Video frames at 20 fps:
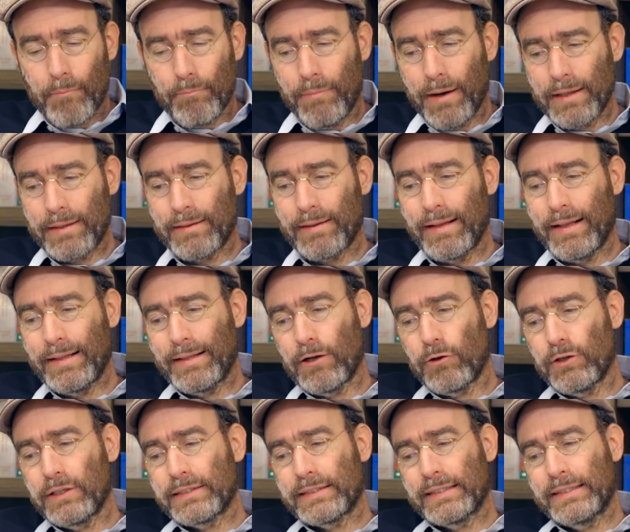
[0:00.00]
But
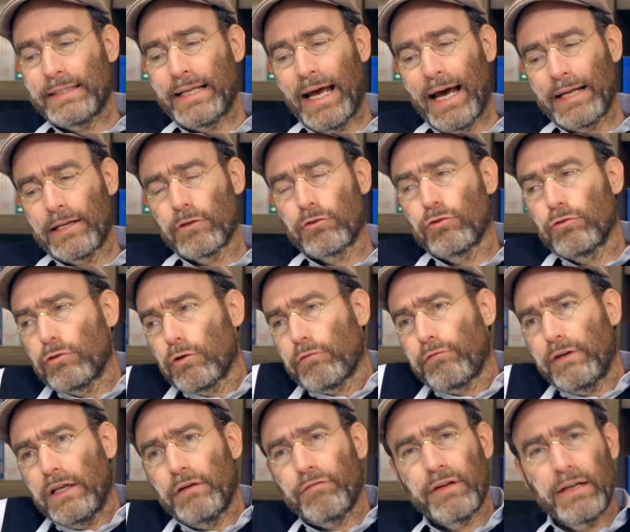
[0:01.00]
there is an attitude
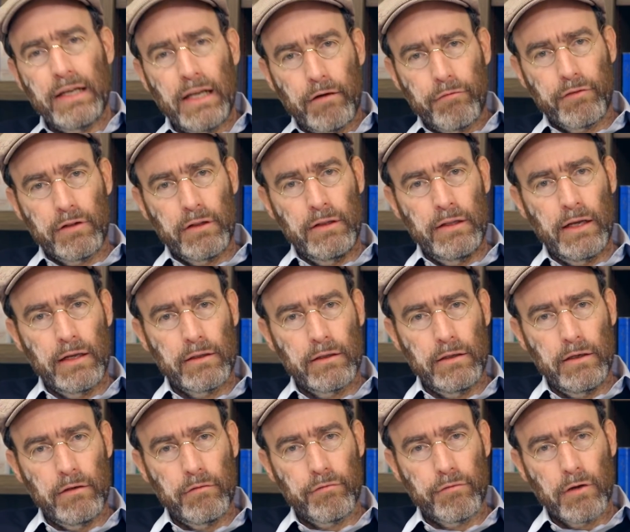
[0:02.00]
of live and let
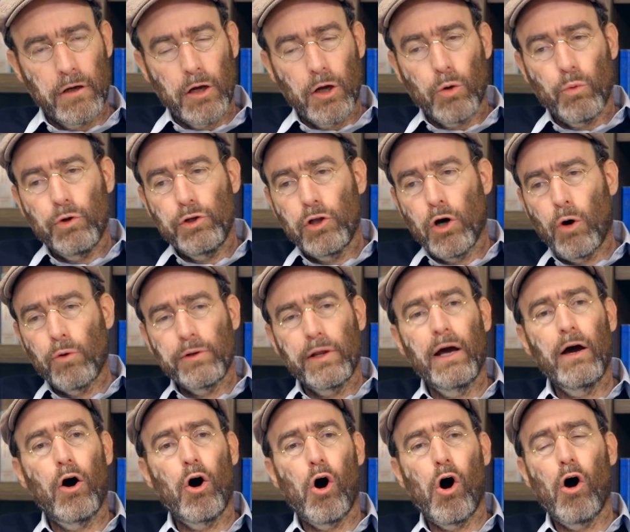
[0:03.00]
live. We
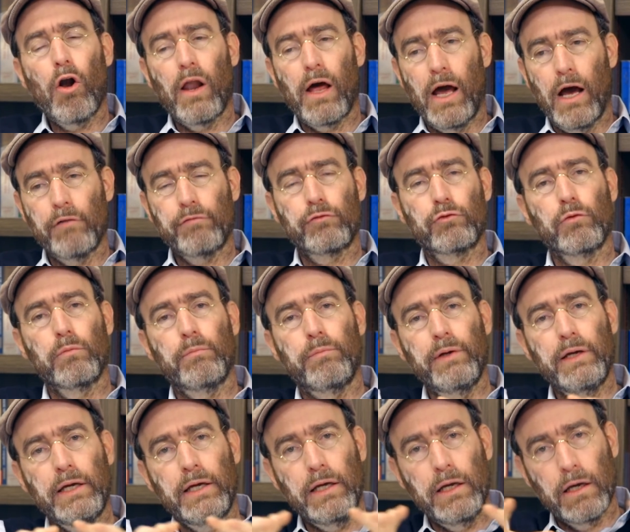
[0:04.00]
don't all have to
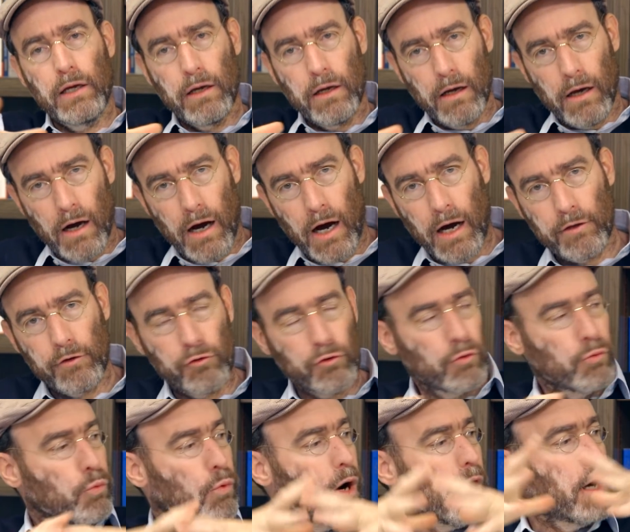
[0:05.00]
be
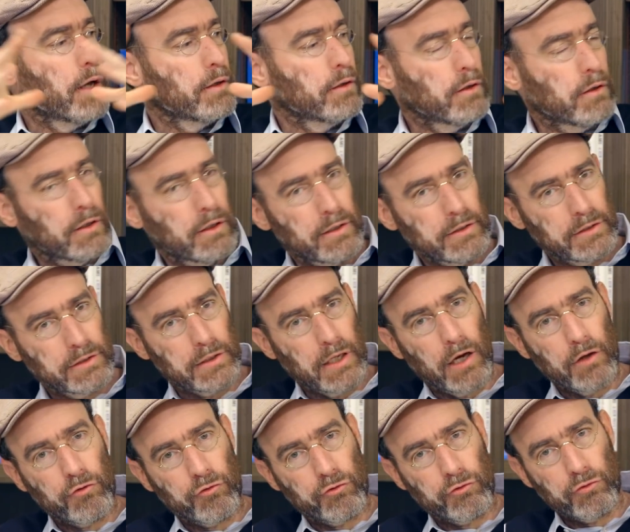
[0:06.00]
under one
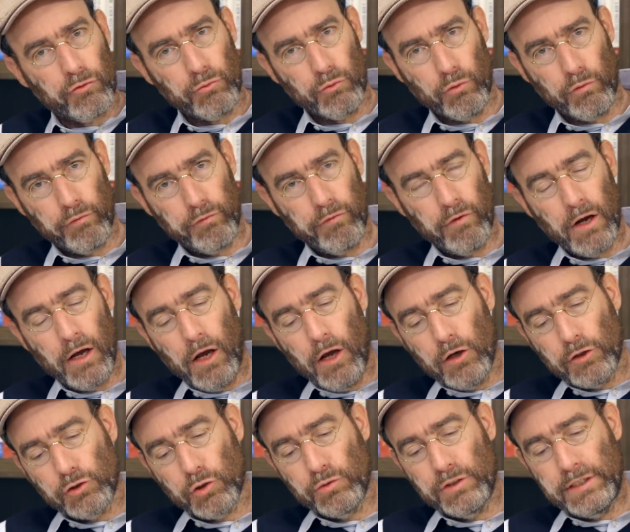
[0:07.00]
such roof.
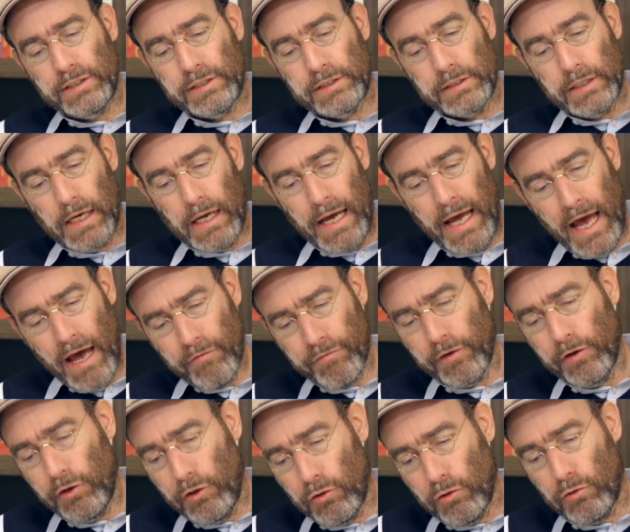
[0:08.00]
So this
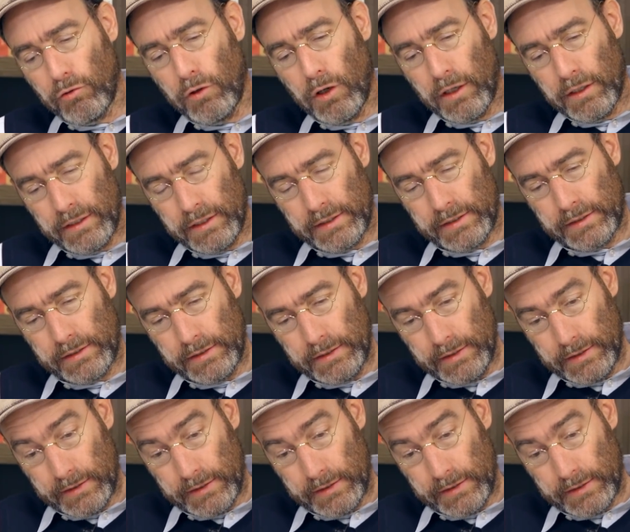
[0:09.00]
avenue, this